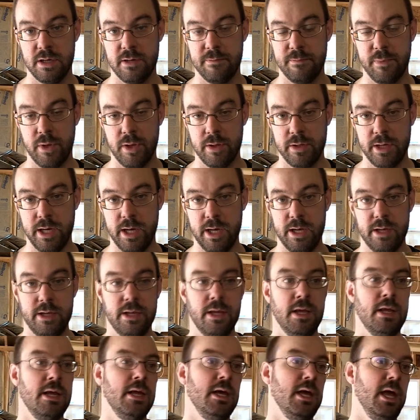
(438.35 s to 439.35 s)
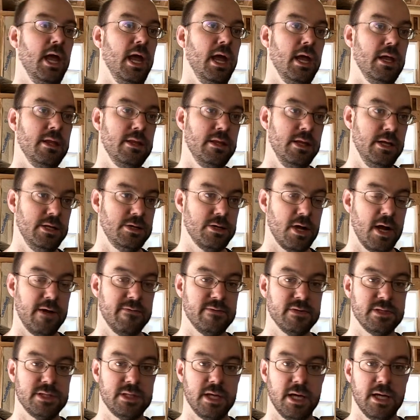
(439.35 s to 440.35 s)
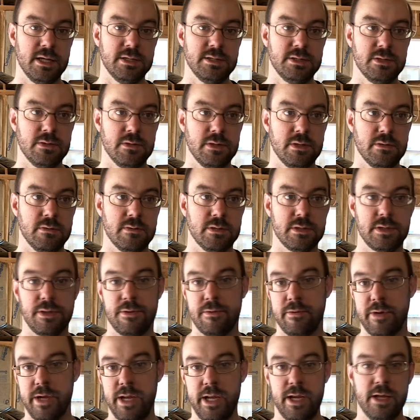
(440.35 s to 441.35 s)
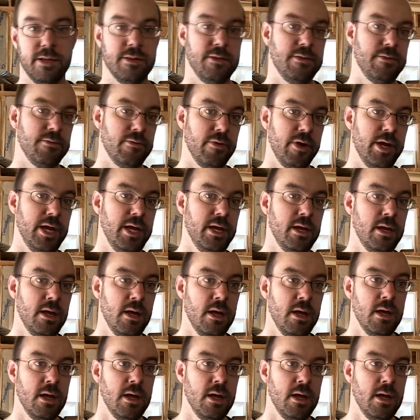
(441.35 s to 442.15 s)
bulkhead and the driver's side. So there were 3 and 3.